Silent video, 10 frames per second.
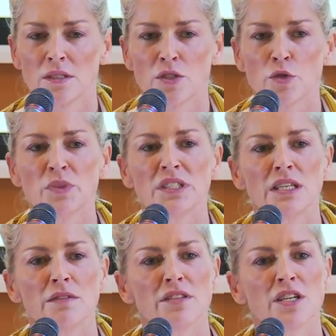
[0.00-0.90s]
To
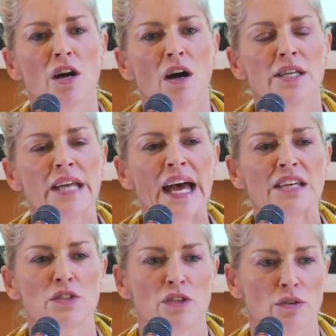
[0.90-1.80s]
believe that God
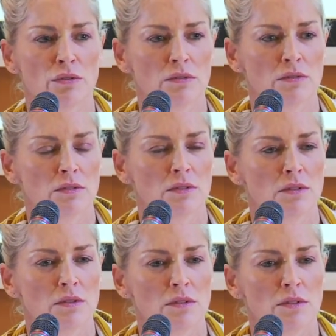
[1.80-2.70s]
asked you
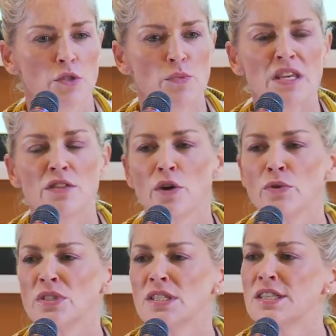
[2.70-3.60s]
to be
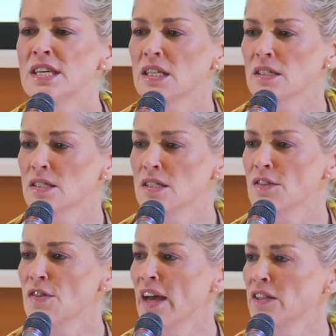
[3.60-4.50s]
those things
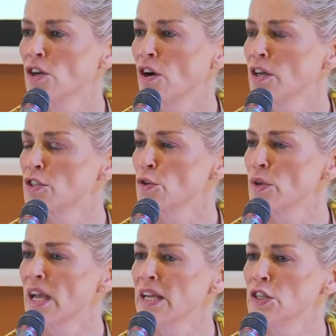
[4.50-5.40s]
that God
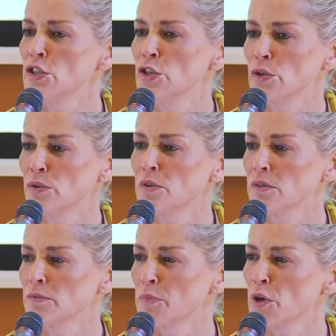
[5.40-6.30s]
created you,
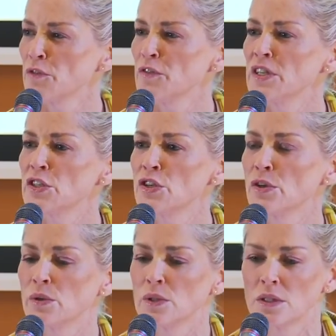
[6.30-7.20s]
perfect
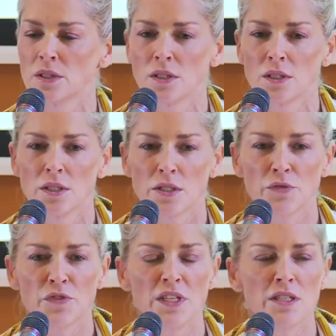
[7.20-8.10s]
you, to
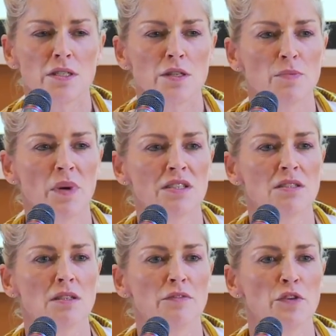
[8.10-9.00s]
fit into the
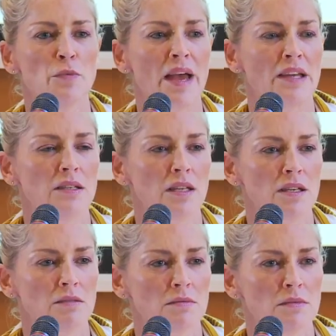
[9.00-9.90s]
puzzle of humanity,
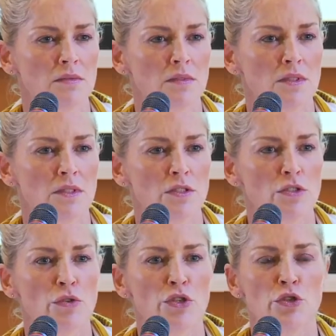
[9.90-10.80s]

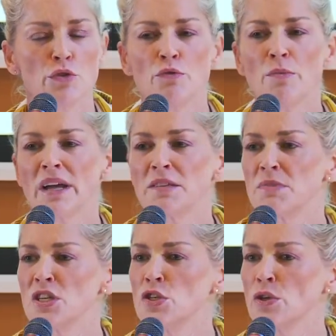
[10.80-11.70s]
so that you might
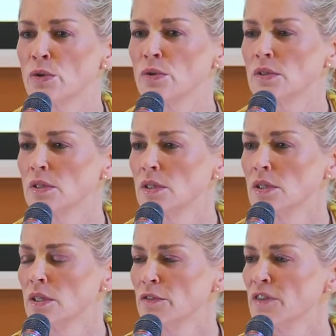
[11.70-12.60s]
be you,
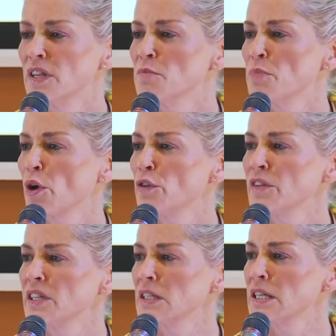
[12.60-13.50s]
fitting
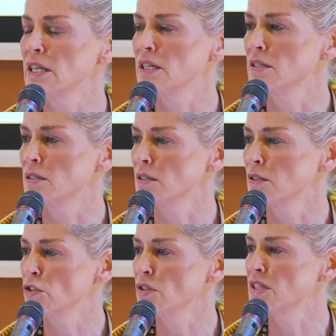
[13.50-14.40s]
perfectly in
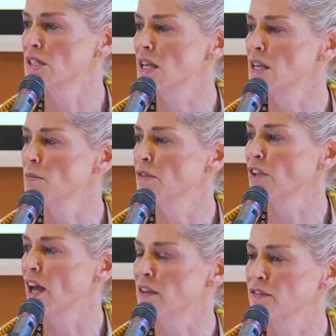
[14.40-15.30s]
to the scheme of
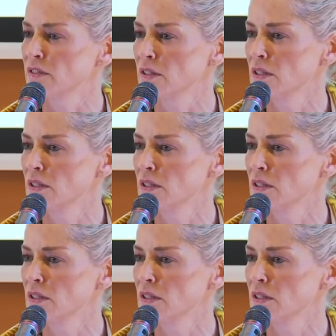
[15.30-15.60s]
life,